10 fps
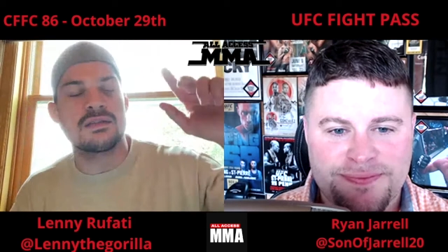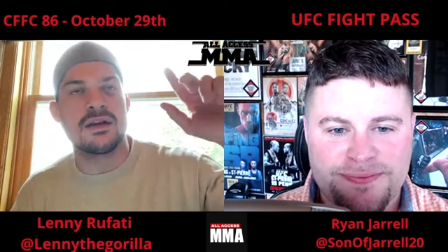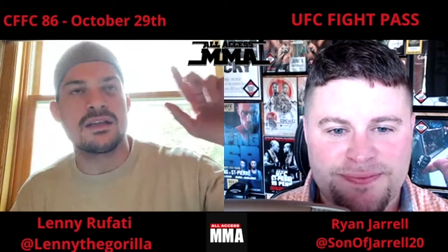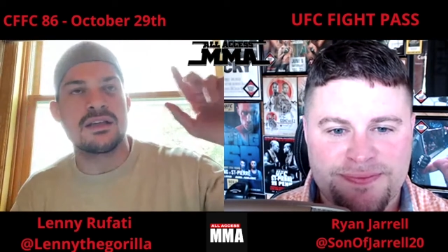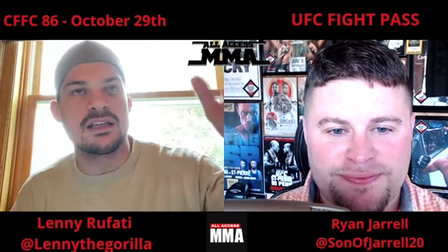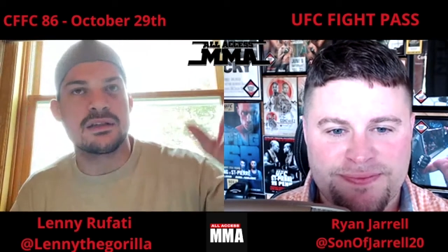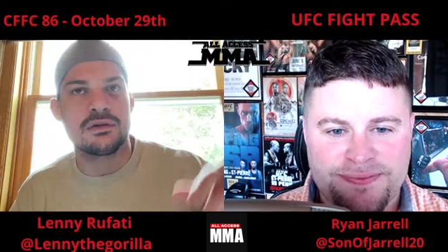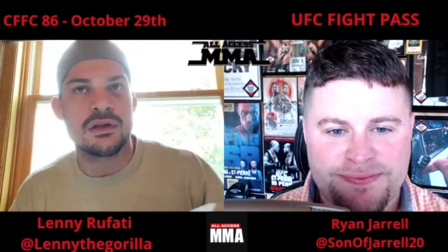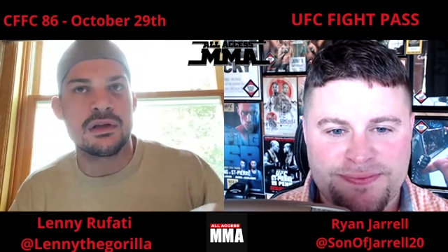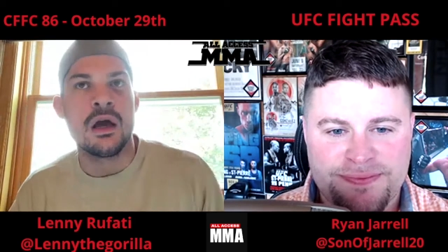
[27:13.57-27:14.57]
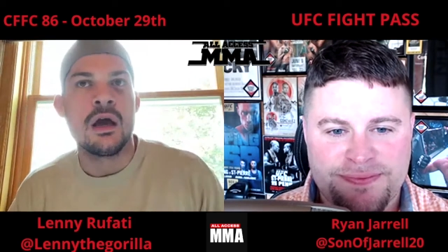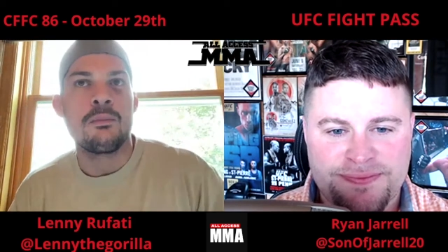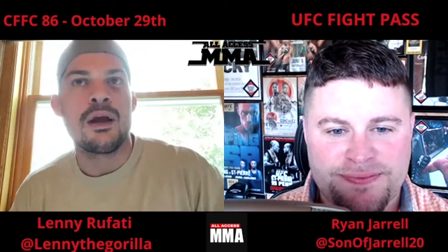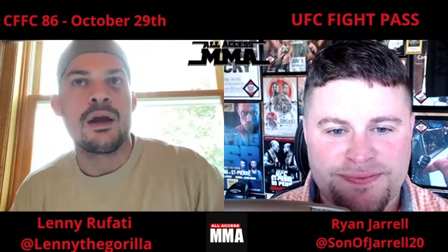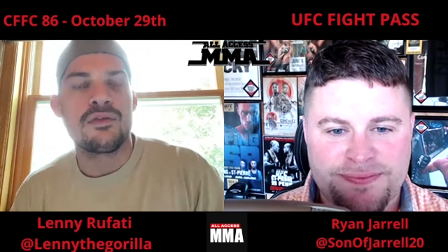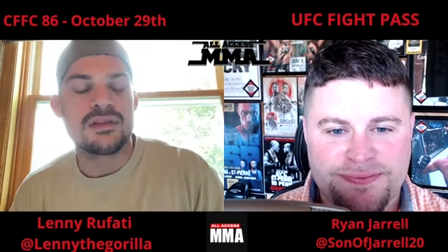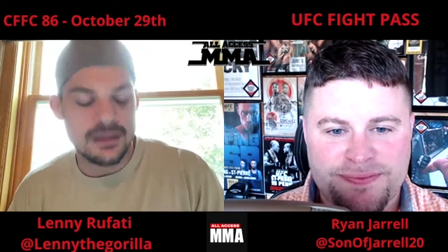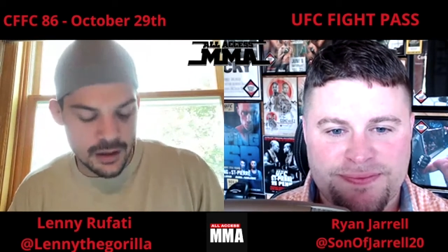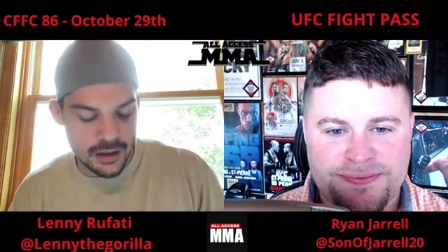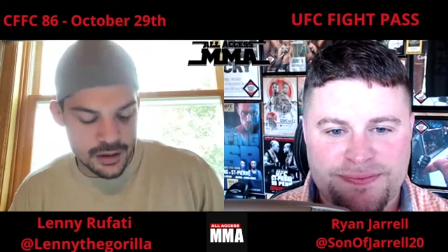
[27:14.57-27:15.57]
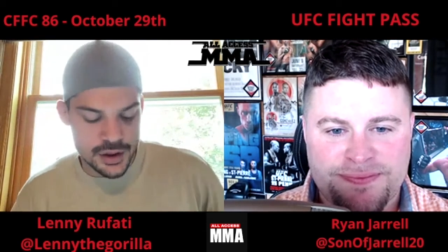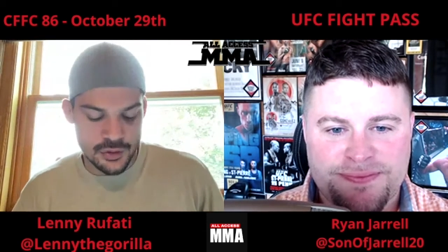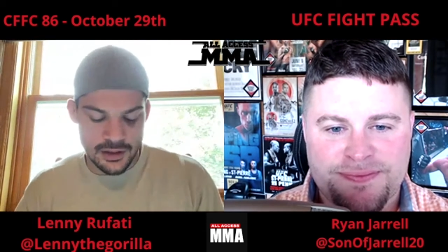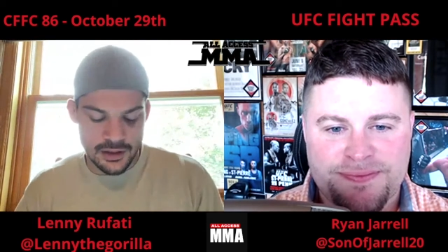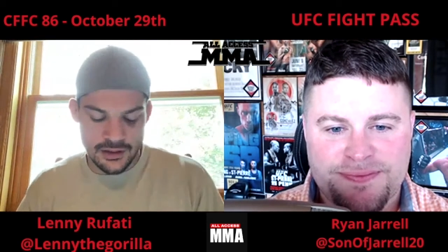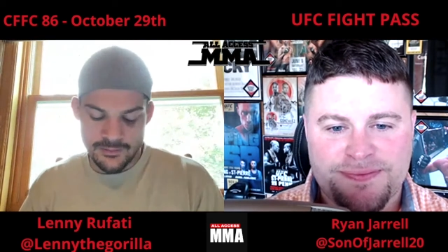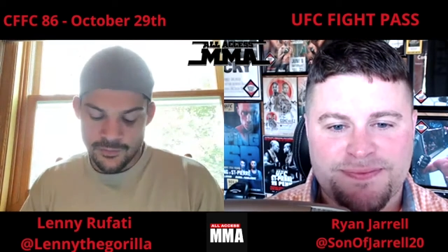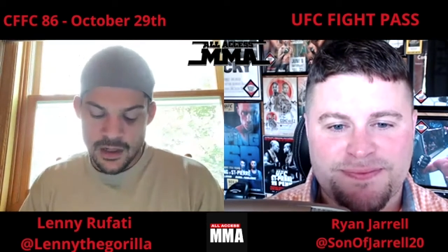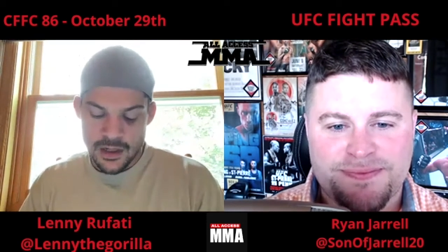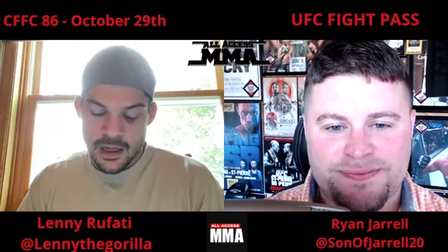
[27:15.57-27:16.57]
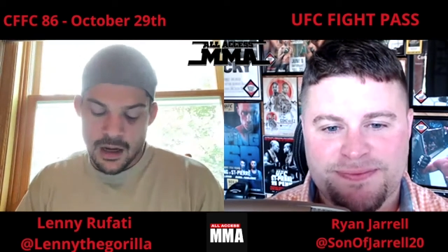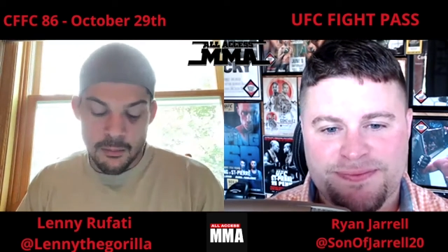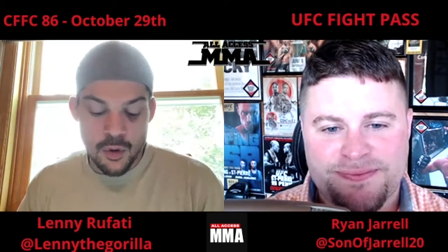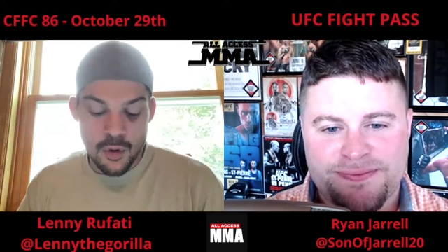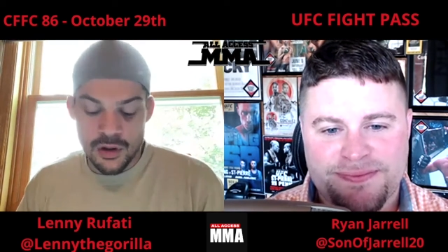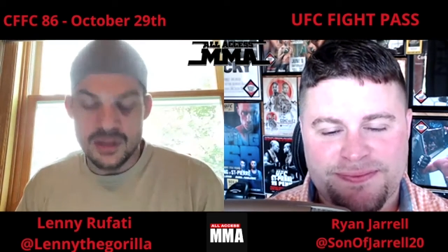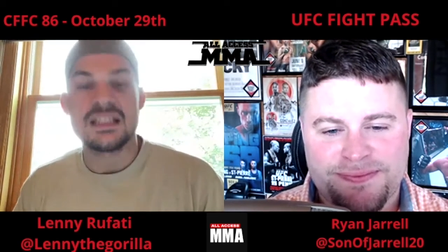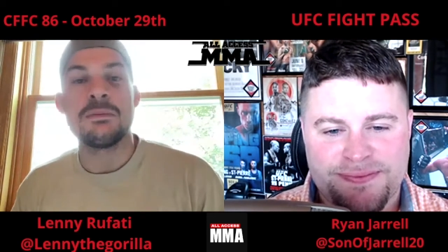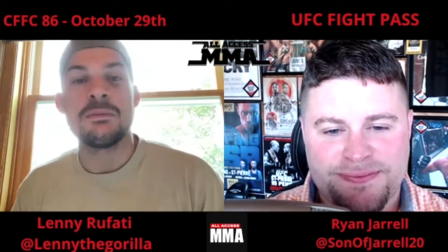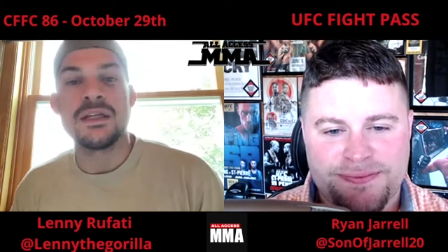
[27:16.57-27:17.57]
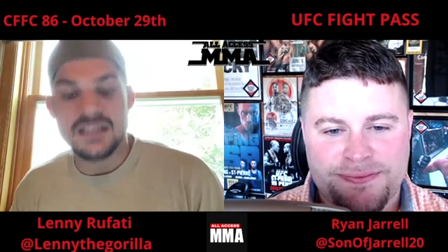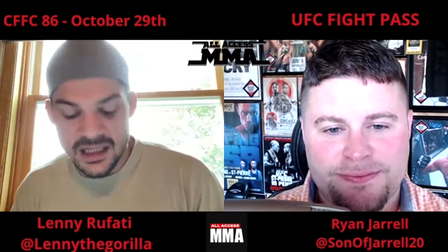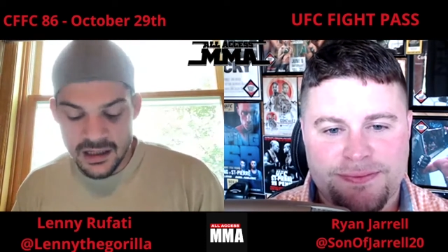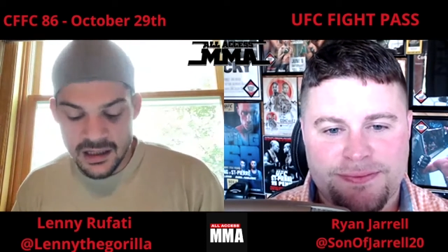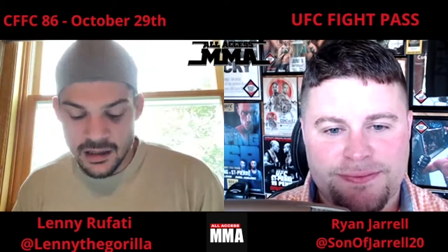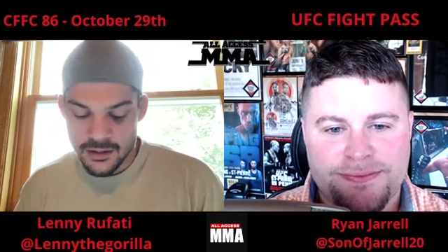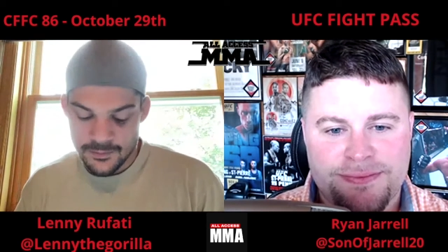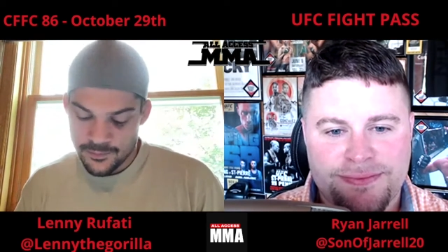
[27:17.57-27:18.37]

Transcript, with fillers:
Speaker 1: That's my sister's breakfast and lunch joint. Amora CBD,